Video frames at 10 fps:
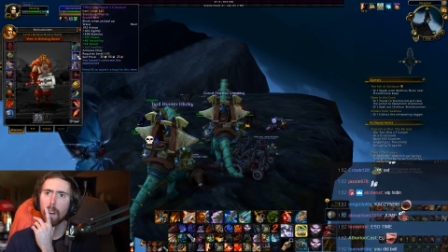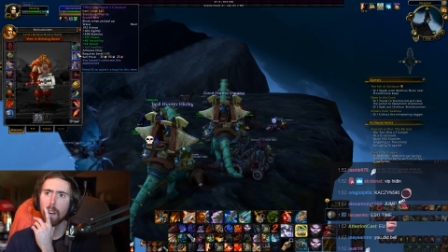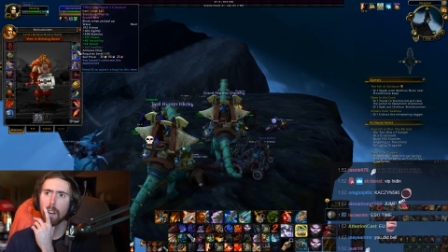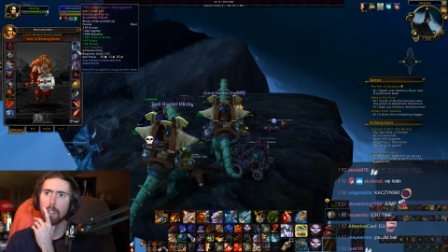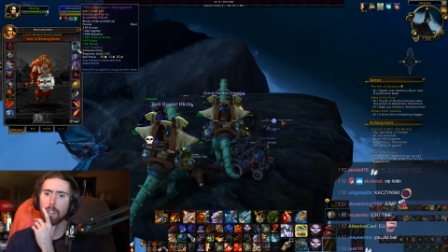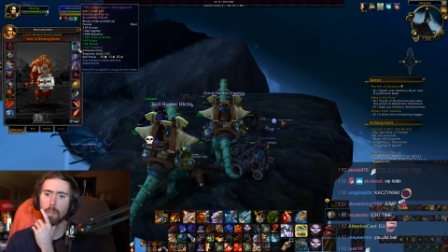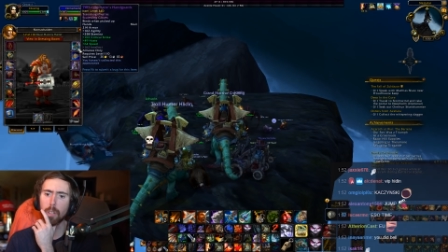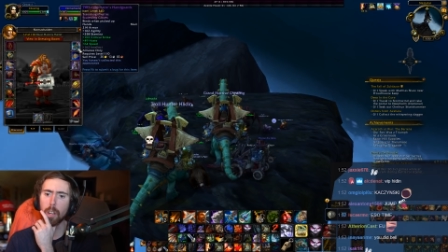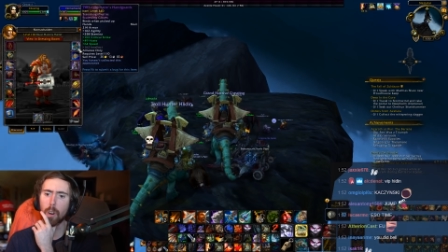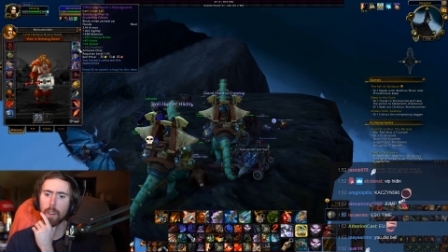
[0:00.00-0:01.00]
There's not really
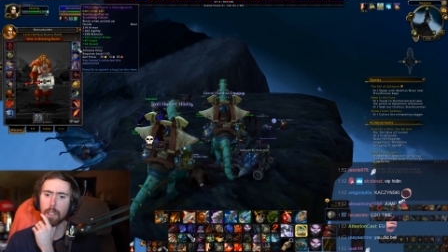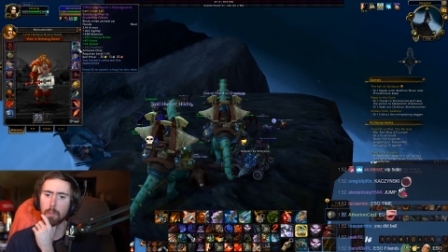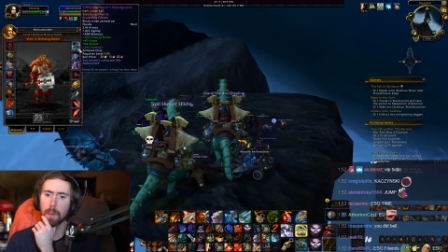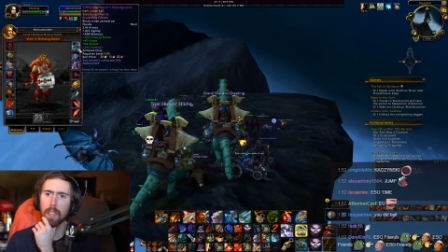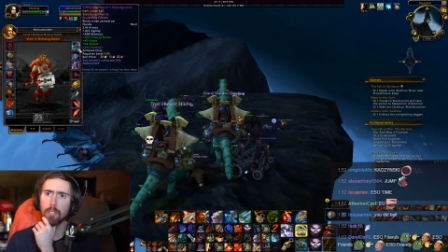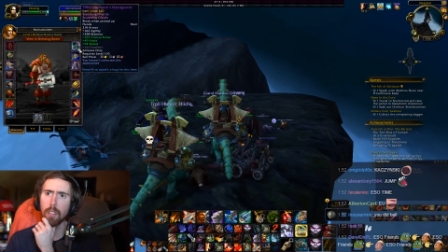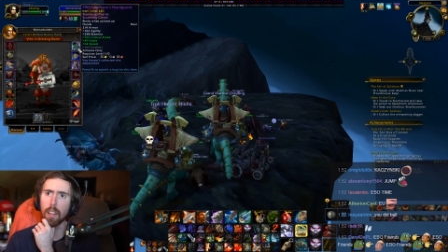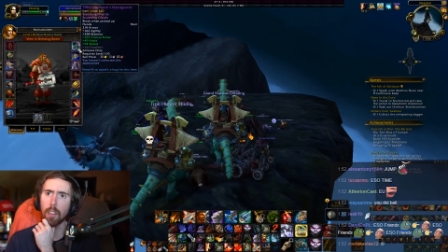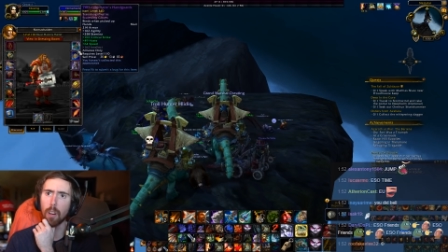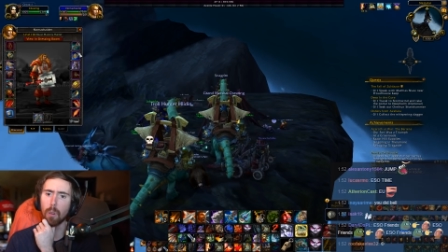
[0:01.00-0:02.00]
a whole lot of speed set
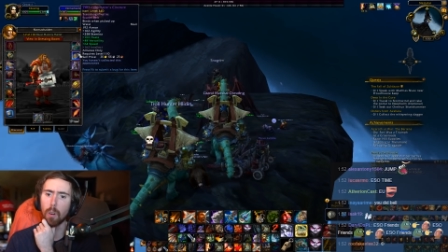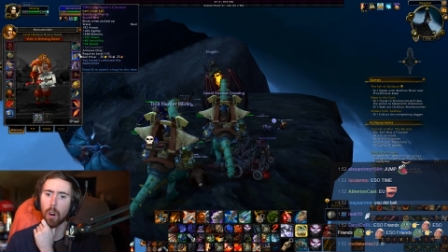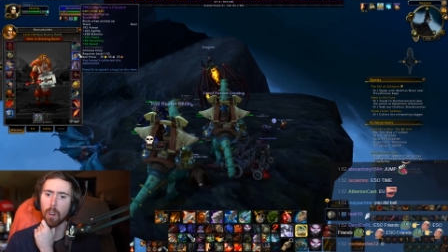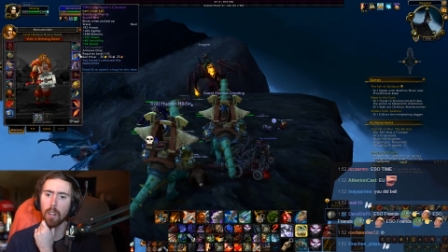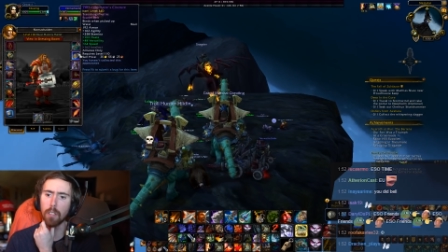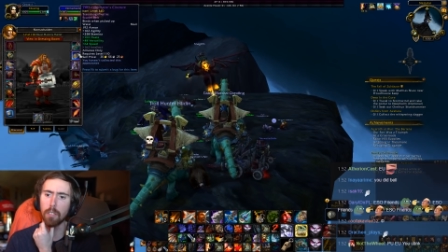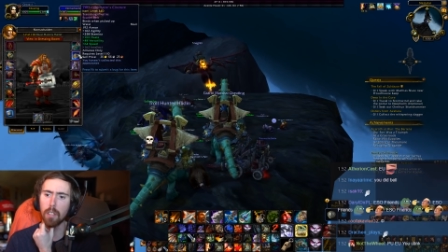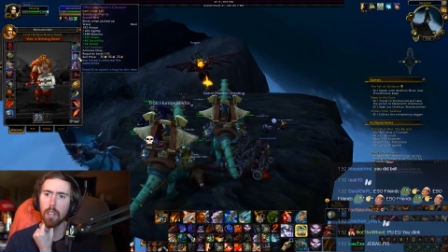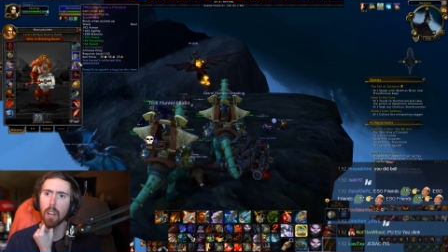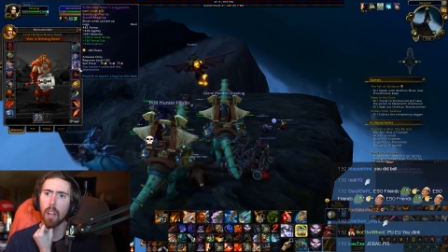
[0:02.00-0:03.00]
though, are, is
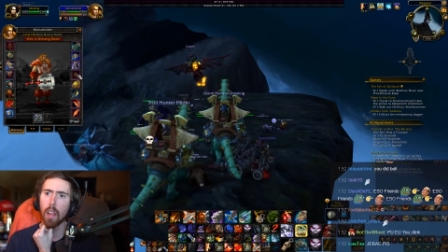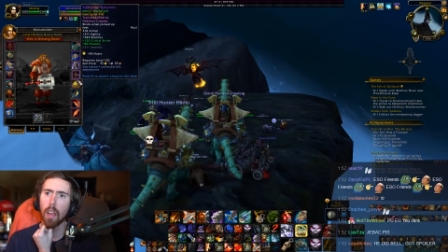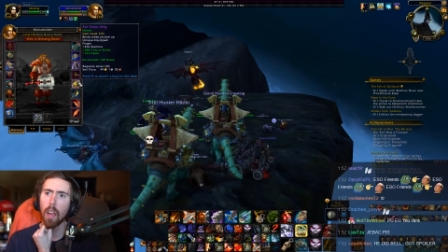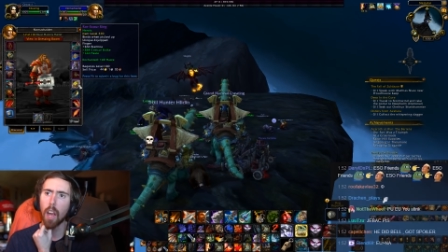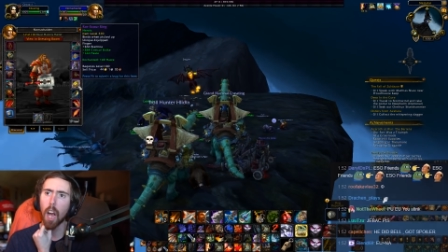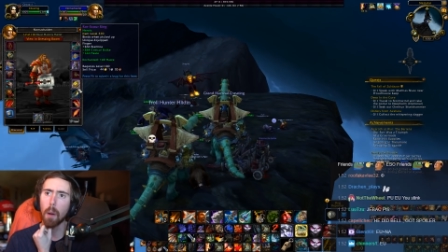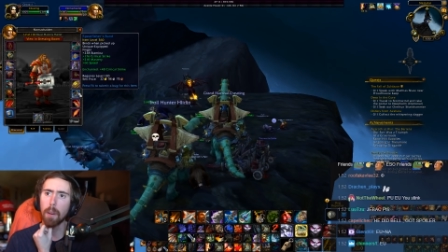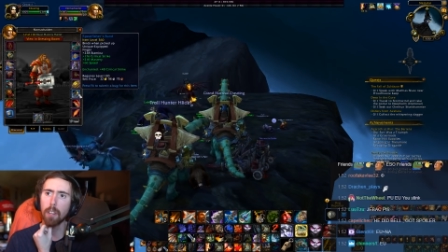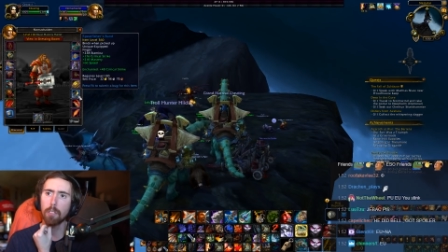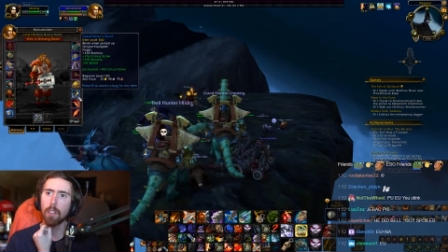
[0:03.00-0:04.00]
it? I mean,
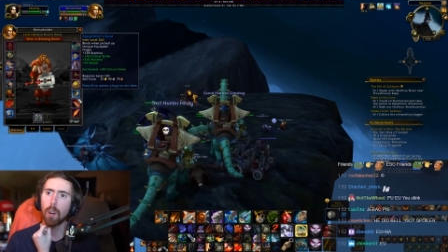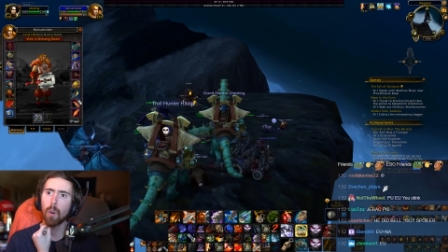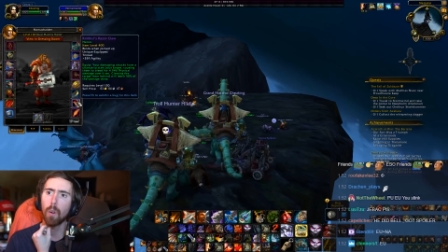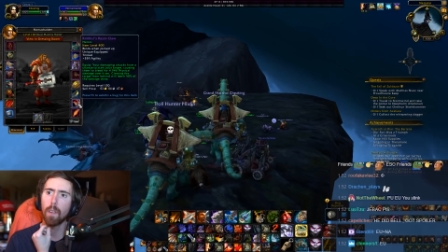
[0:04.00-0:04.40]
there's no.